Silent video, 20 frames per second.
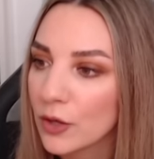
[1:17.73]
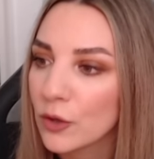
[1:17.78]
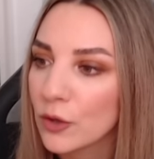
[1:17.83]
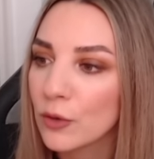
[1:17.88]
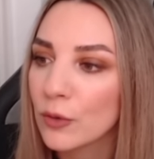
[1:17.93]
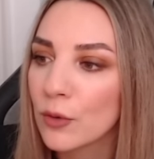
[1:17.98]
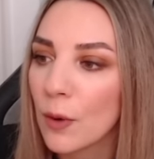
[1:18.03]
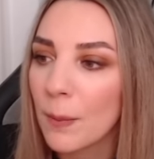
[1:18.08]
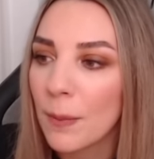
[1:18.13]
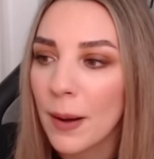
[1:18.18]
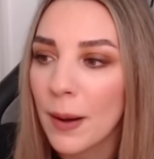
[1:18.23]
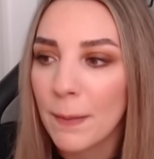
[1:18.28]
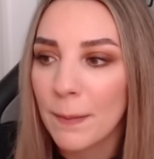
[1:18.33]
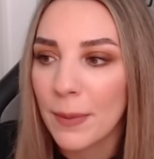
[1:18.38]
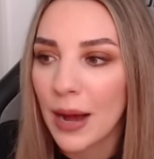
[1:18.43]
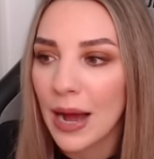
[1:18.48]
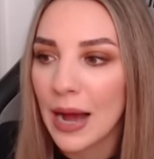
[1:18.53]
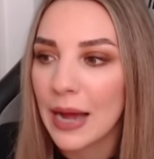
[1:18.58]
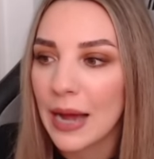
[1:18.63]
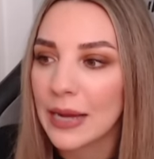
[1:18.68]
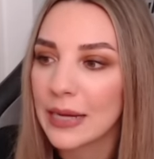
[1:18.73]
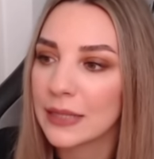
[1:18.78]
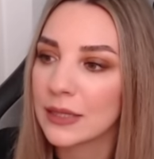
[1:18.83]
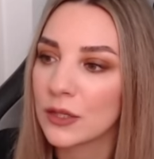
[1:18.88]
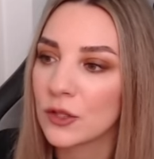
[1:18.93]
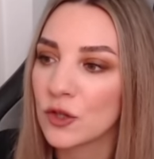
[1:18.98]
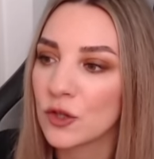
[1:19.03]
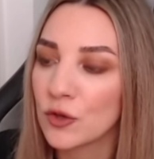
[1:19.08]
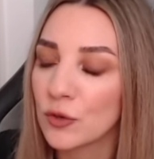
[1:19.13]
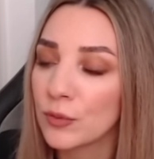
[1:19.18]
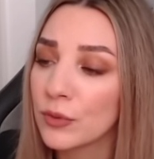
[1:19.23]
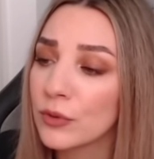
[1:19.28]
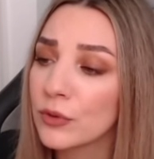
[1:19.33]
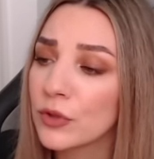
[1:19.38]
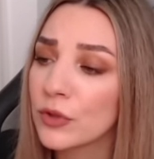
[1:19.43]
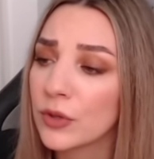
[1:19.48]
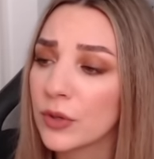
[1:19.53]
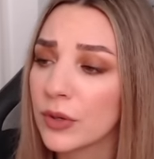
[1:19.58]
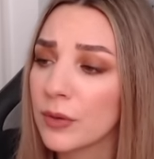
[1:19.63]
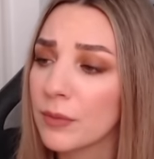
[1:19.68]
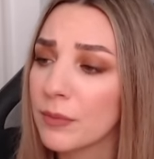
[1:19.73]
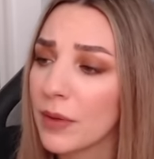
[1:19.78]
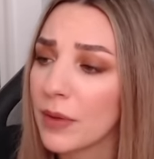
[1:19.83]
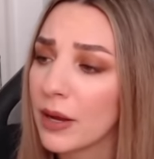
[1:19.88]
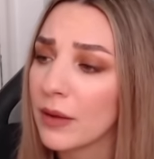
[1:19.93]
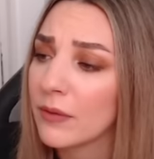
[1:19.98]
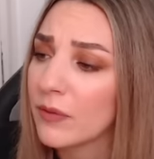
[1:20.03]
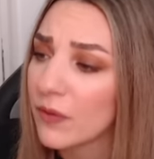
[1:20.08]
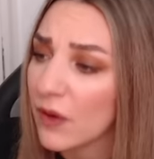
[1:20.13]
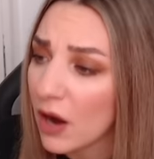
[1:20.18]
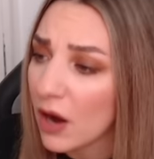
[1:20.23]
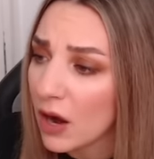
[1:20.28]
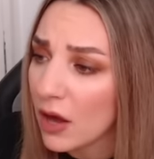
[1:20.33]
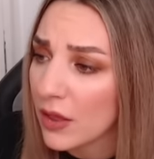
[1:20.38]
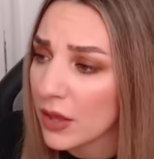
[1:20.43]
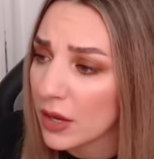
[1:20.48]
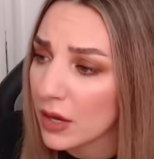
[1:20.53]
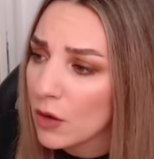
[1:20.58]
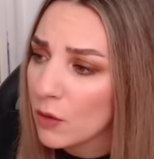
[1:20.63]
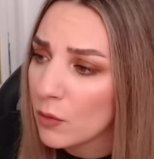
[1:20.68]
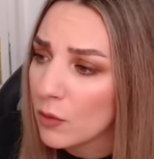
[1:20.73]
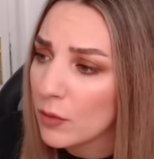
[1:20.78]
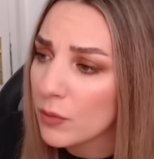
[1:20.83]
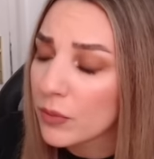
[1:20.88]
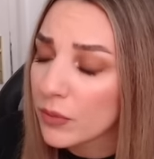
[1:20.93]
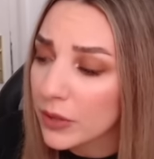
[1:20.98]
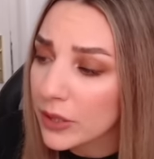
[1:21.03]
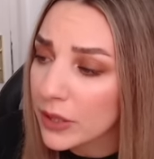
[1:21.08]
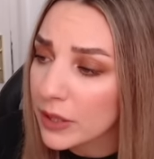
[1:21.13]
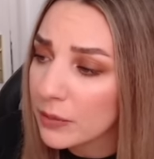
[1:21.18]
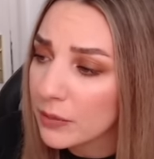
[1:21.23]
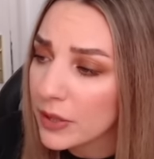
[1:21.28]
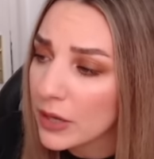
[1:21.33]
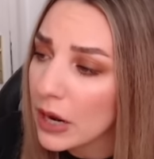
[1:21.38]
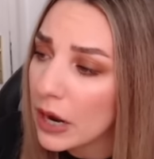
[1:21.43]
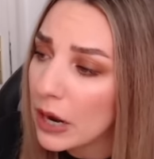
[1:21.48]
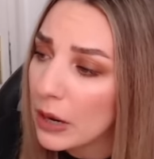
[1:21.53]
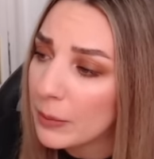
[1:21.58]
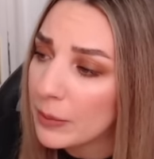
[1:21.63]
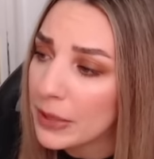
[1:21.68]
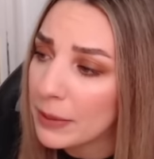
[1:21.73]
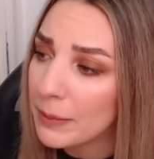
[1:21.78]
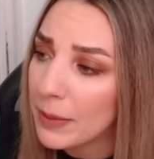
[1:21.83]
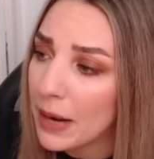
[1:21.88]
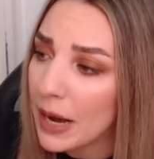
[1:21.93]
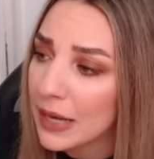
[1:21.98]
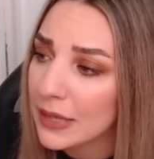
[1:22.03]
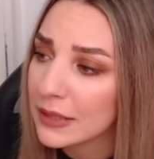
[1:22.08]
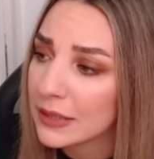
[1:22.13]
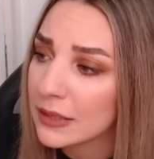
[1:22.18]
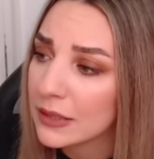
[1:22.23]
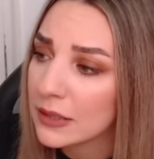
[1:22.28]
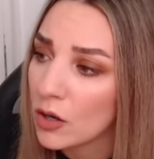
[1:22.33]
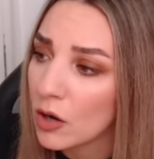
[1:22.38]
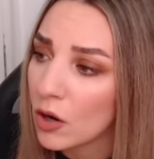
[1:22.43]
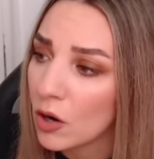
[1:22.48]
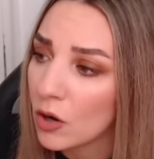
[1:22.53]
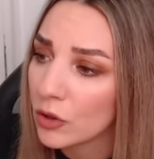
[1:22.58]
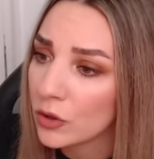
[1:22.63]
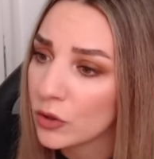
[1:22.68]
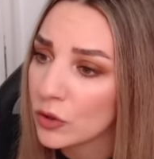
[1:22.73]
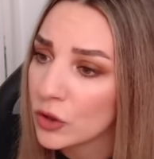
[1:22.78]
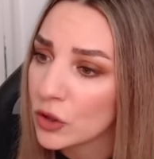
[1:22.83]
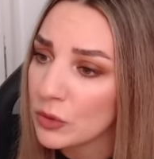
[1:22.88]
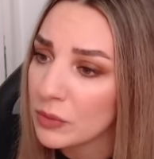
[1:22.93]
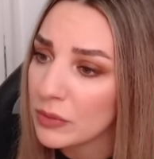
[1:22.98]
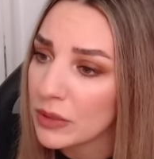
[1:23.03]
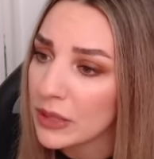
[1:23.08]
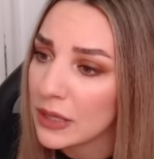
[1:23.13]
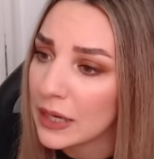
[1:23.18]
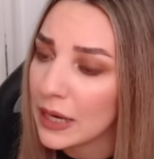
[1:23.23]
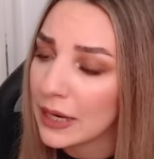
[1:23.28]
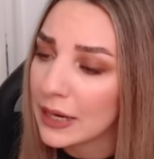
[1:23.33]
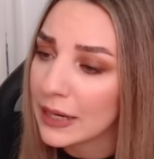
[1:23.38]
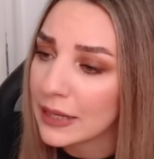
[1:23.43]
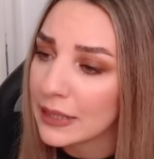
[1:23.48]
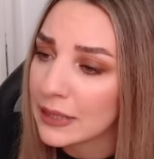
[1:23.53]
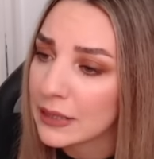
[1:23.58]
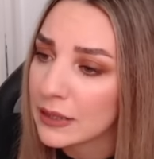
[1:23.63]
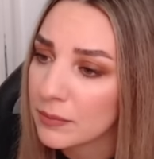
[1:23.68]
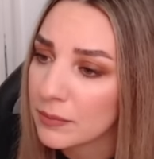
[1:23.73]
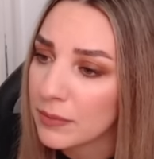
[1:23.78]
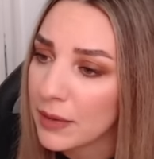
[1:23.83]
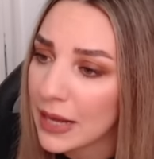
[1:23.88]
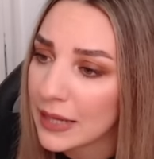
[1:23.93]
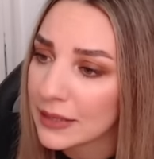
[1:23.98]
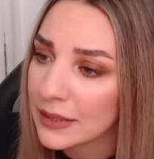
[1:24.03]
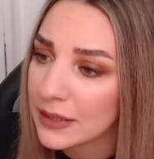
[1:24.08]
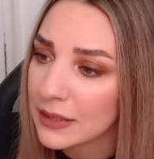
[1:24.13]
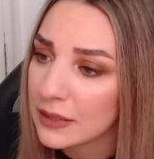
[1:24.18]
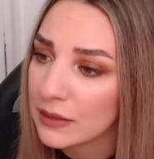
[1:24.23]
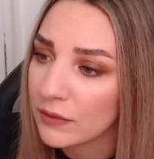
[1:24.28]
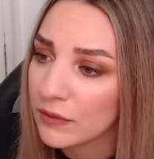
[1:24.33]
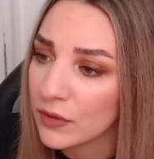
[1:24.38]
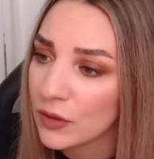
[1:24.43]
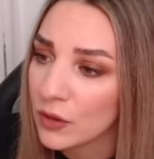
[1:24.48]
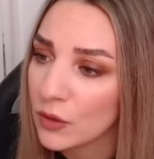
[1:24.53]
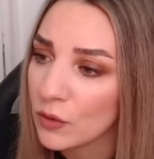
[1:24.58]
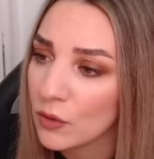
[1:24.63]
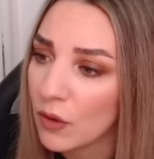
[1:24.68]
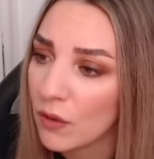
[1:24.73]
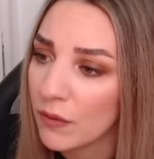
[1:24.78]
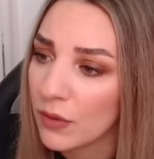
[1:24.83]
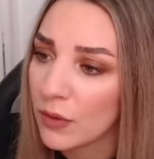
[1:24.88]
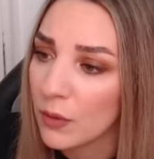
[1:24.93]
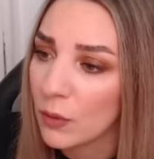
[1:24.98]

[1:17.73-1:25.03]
Europapa is a tribute to my father. When bringing me up, he passed on to me an expansive view of the